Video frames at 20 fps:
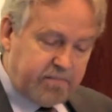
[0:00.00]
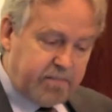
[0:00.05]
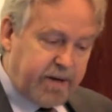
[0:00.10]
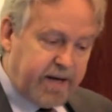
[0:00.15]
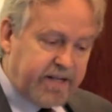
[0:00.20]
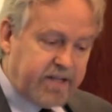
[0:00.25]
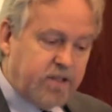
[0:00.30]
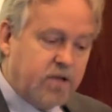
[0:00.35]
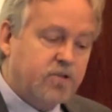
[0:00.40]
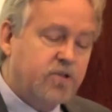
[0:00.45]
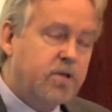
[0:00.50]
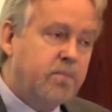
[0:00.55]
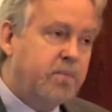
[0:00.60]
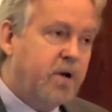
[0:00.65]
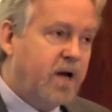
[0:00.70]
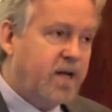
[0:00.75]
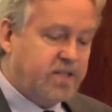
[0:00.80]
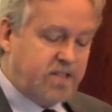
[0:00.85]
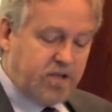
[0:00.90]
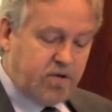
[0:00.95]
but there's some
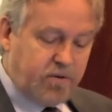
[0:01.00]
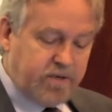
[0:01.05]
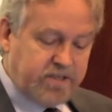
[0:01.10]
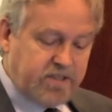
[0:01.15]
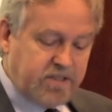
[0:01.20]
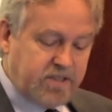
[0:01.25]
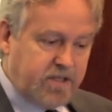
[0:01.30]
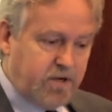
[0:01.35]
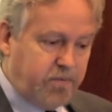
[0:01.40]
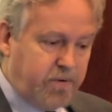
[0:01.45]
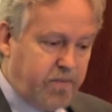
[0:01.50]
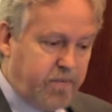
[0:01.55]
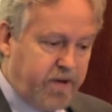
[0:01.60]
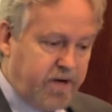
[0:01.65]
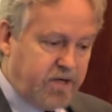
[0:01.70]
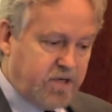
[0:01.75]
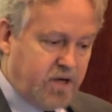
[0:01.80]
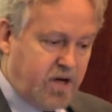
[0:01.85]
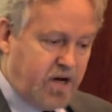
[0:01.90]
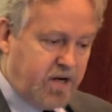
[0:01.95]
consequences that we
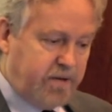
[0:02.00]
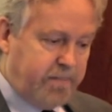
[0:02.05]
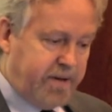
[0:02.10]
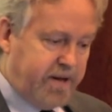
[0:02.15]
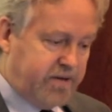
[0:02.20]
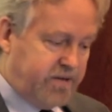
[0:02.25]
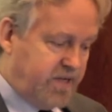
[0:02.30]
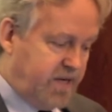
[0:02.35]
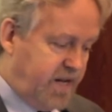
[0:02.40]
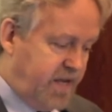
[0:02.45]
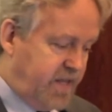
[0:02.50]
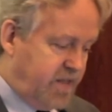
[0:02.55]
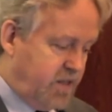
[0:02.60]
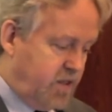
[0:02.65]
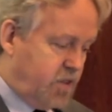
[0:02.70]
want to talk about today.